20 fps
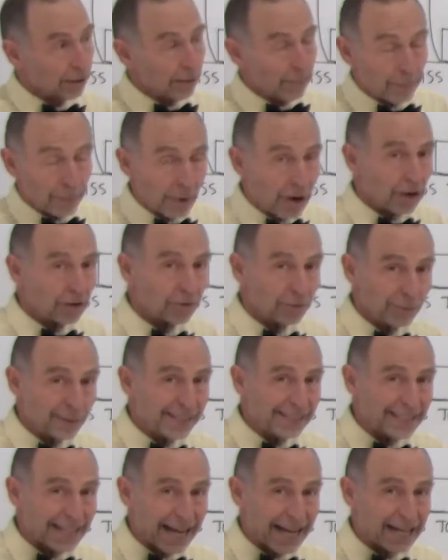
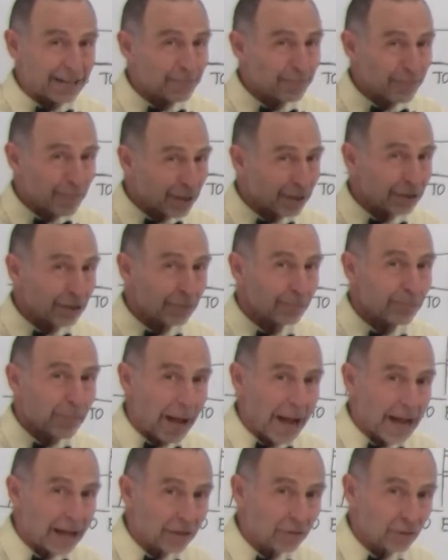approximately nine billion
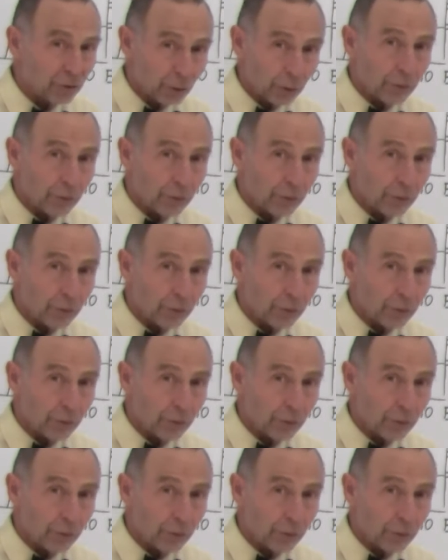pounds,